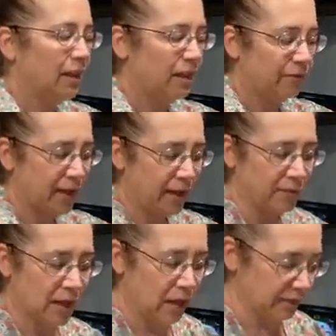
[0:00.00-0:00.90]
if I
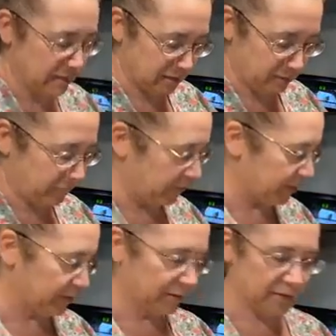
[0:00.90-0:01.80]
haven't gotten to them
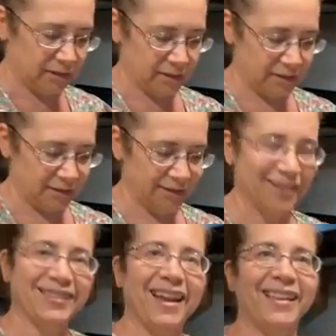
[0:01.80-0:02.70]
first,
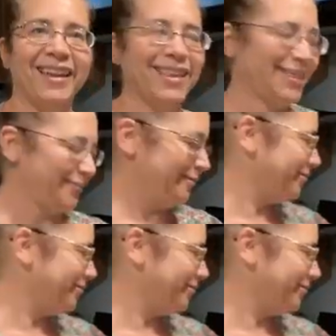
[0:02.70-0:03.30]
because I like them.